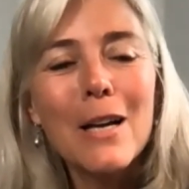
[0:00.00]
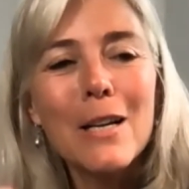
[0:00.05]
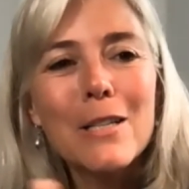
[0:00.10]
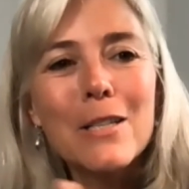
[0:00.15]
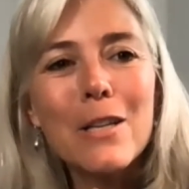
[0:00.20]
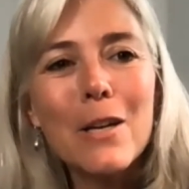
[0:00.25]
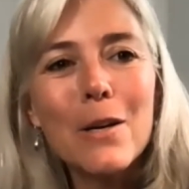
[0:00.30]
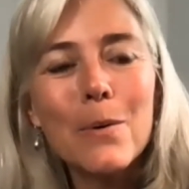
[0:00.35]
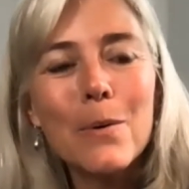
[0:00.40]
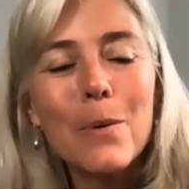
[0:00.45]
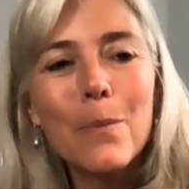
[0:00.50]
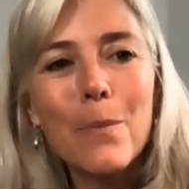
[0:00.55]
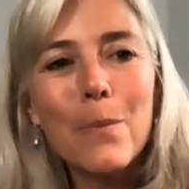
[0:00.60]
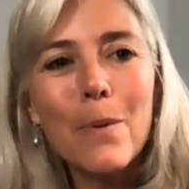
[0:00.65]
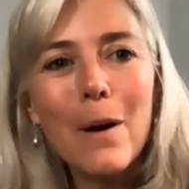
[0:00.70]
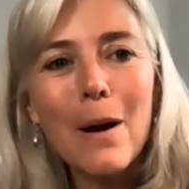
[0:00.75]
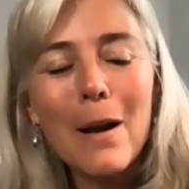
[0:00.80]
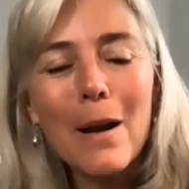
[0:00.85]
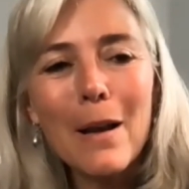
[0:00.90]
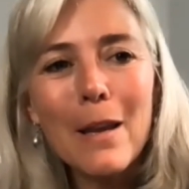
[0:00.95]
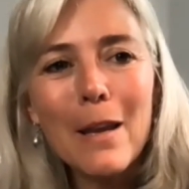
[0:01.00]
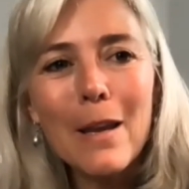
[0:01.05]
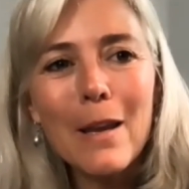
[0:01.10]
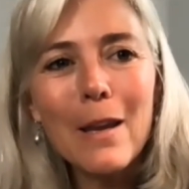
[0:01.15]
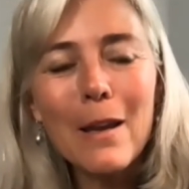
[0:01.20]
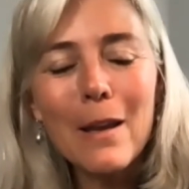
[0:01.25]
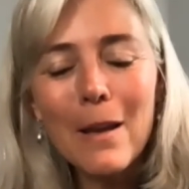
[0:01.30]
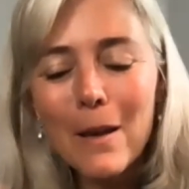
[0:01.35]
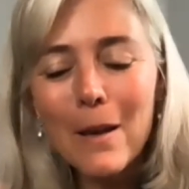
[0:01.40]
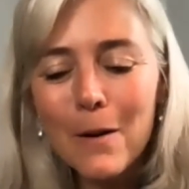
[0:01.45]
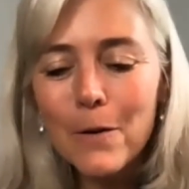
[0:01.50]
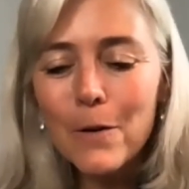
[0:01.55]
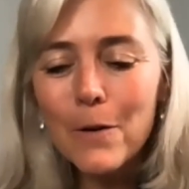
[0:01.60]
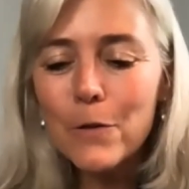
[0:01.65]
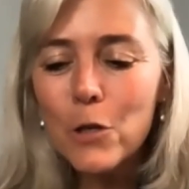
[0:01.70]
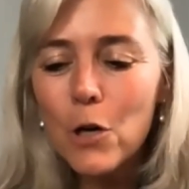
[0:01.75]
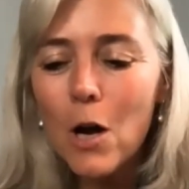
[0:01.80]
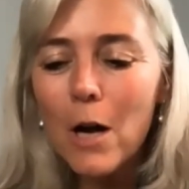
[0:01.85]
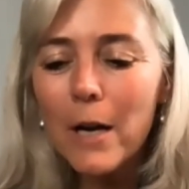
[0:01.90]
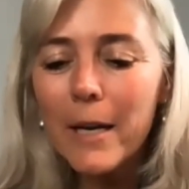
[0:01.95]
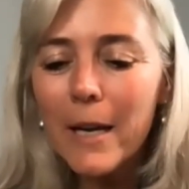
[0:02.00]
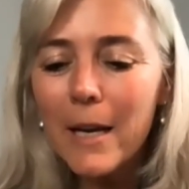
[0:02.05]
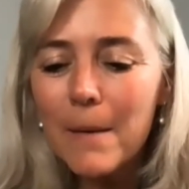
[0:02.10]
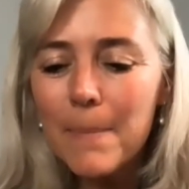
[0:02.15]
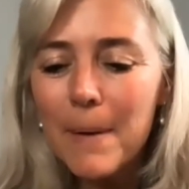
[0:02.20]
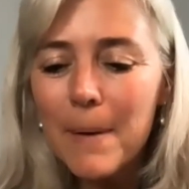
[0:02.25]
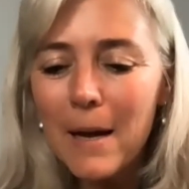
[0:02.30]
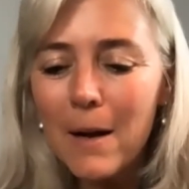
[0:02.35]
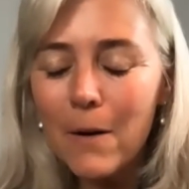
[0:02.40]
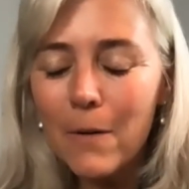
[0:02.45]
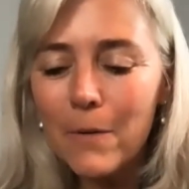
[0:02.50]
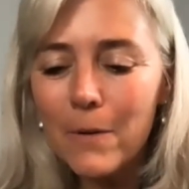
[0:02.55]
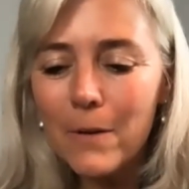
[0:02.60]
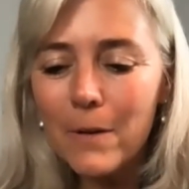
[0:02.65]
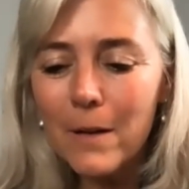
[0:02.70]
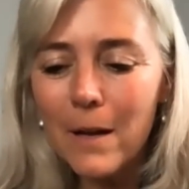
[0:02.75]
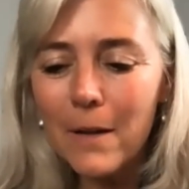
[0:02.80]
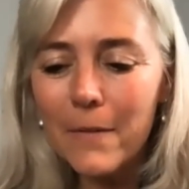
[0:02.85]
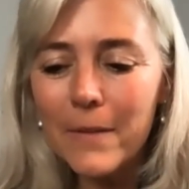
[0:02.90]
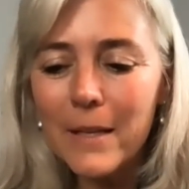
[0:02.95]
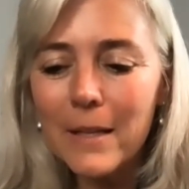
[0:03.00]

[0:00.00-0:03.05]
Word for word: So you know, you're talking about uh,